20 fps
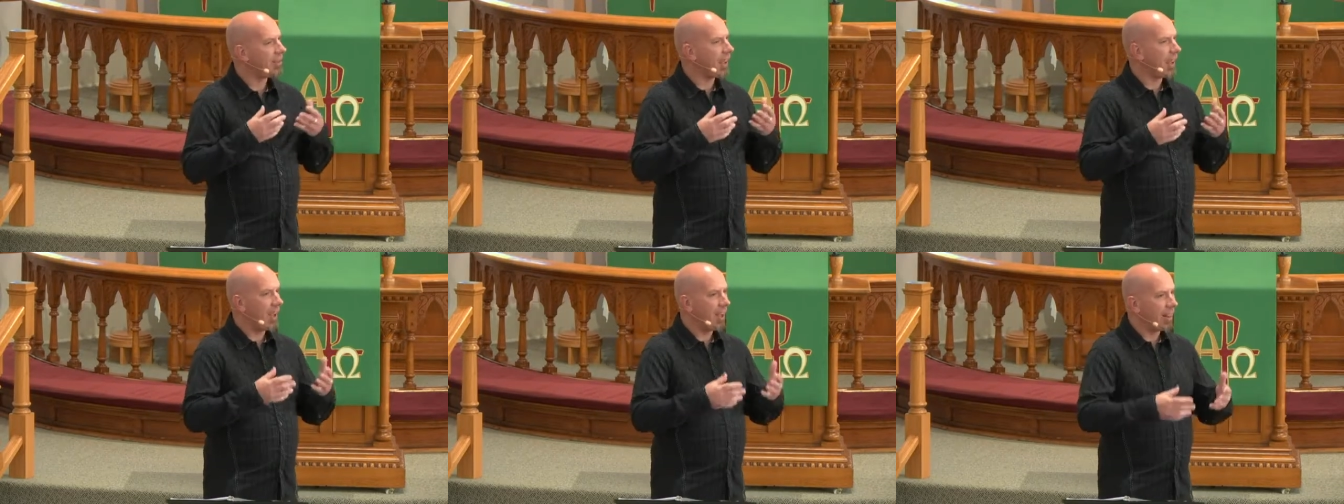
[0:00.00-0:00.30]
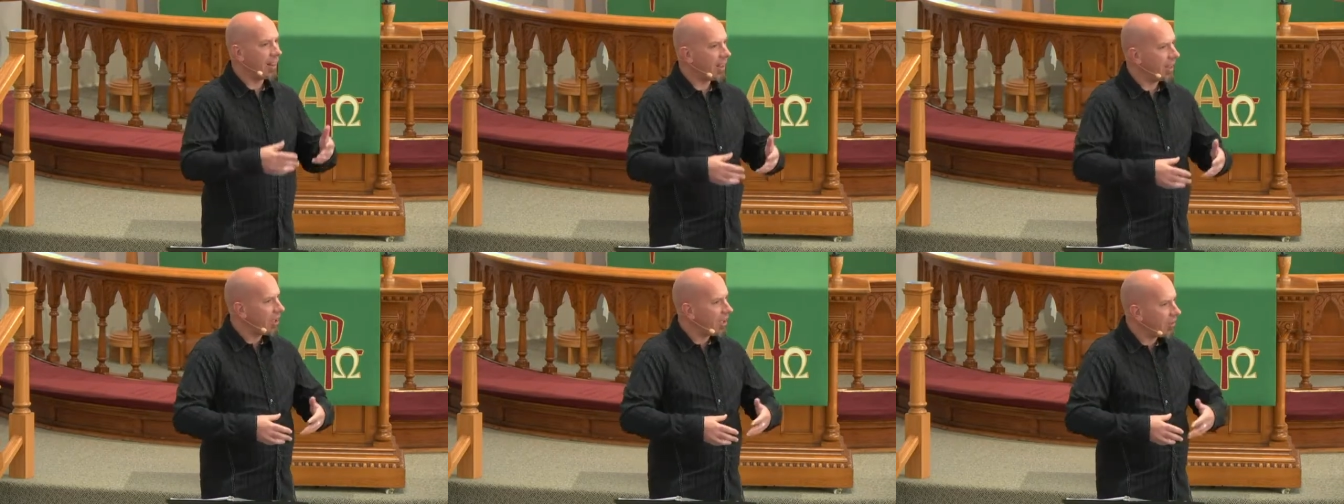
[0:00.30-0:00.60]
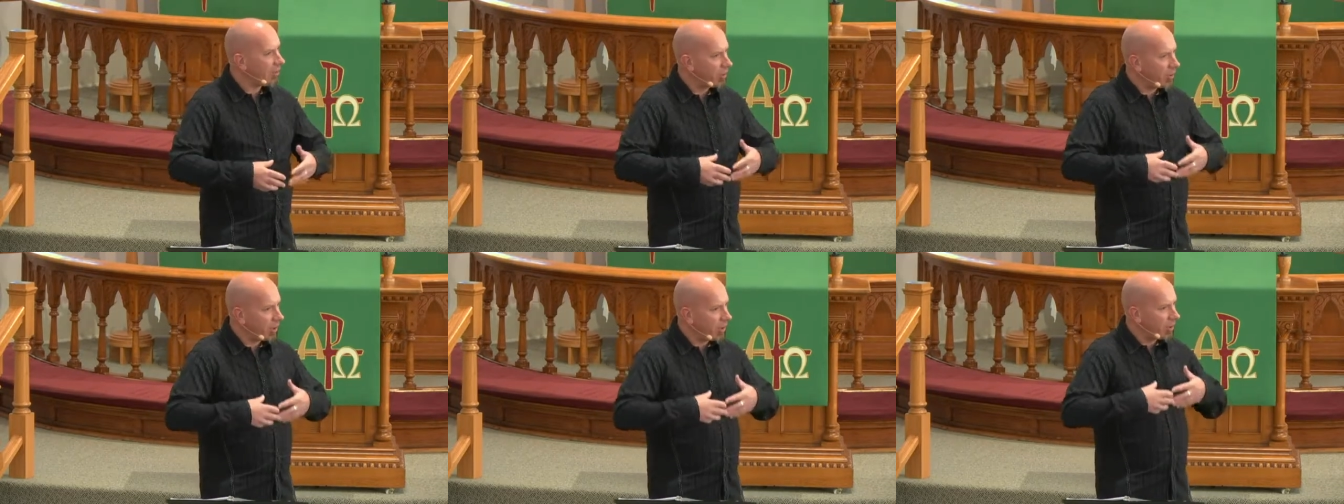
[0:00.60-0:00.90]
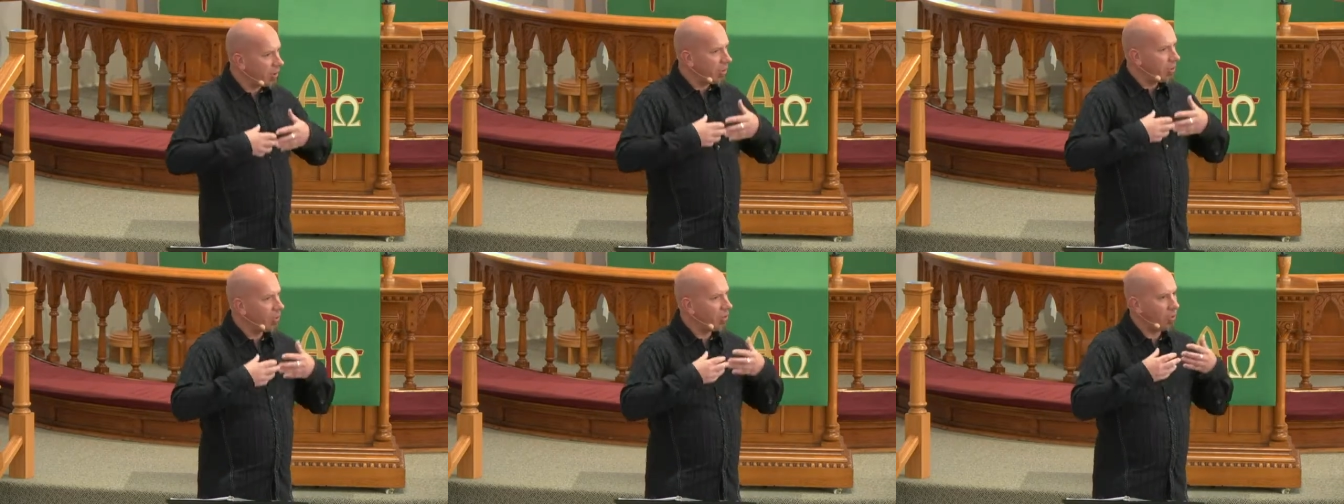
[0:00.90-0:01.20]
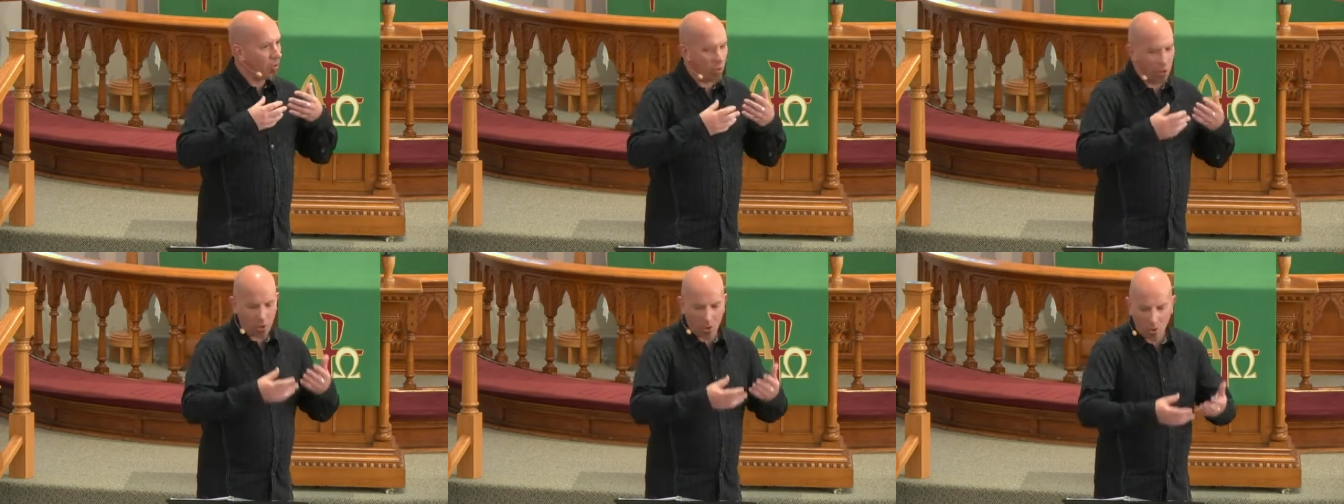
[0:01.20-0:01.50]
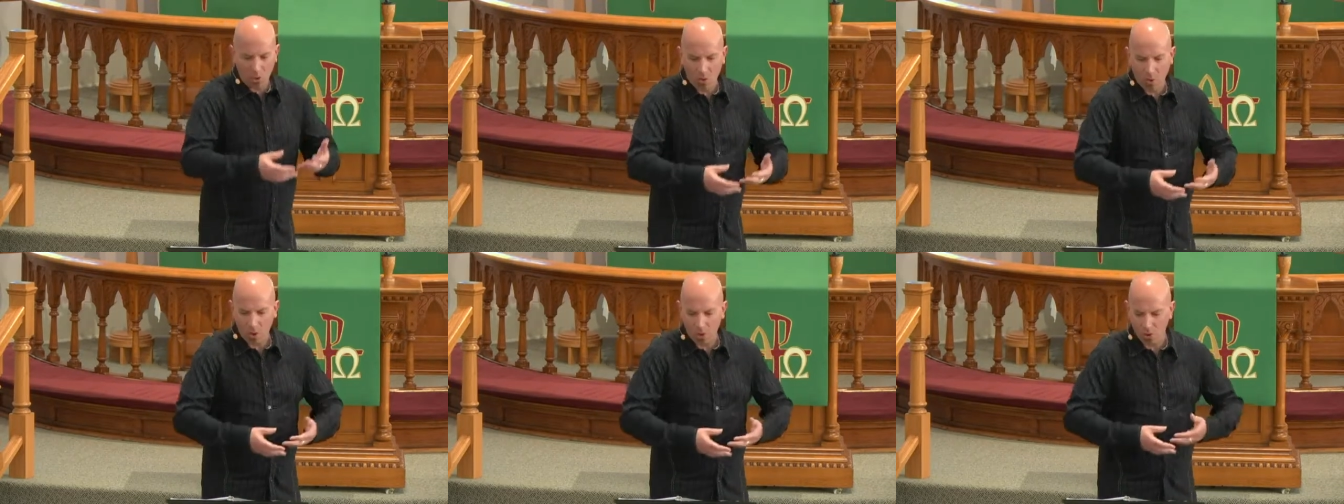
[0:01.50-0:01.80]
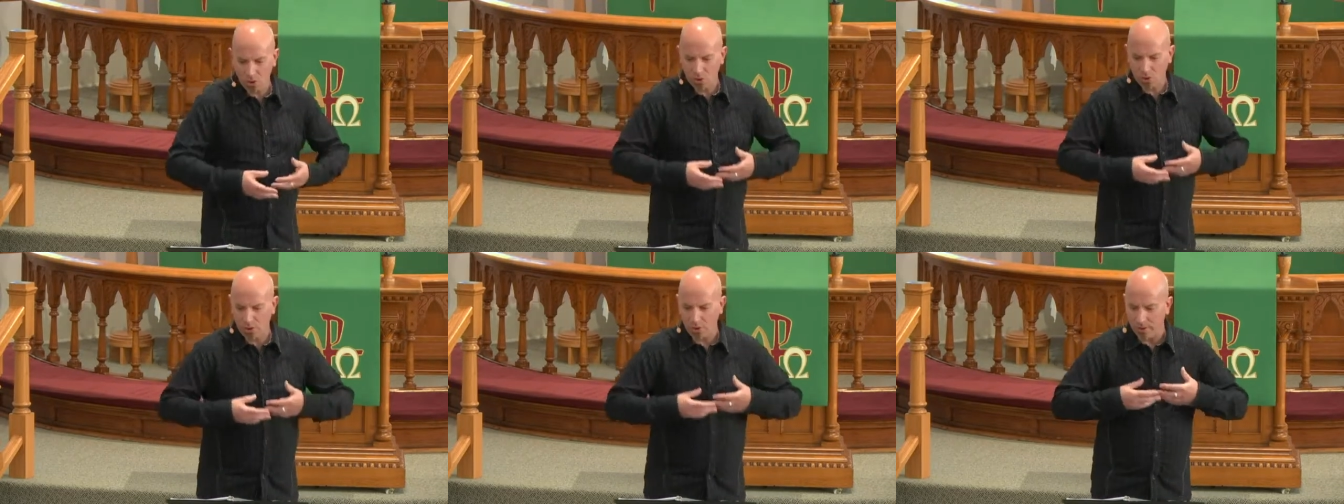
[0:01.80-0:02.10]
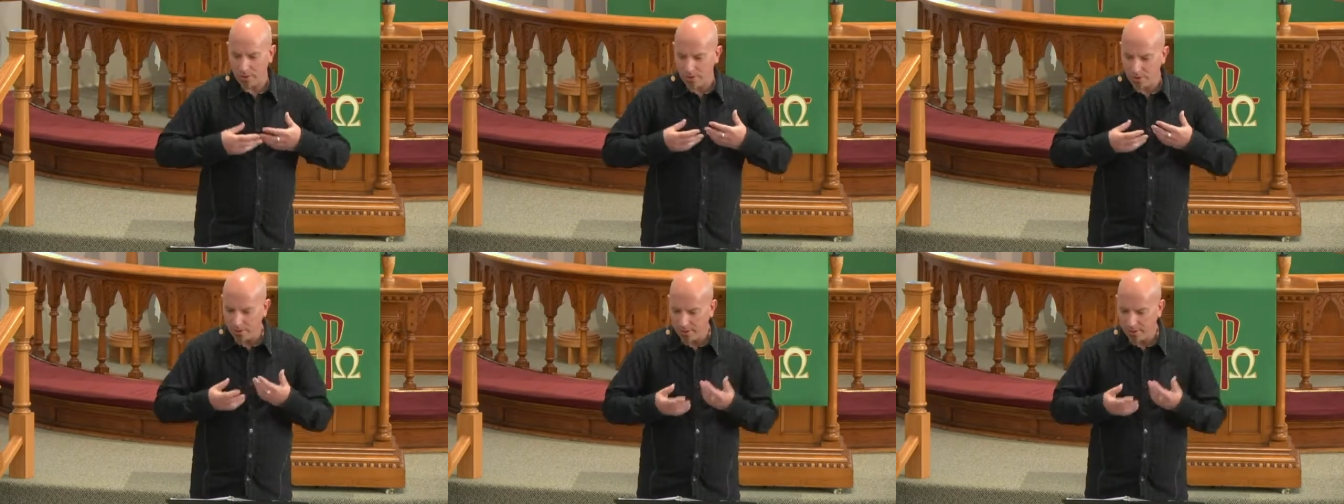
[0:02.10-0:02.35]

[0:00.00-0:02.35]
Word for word: daily renewed question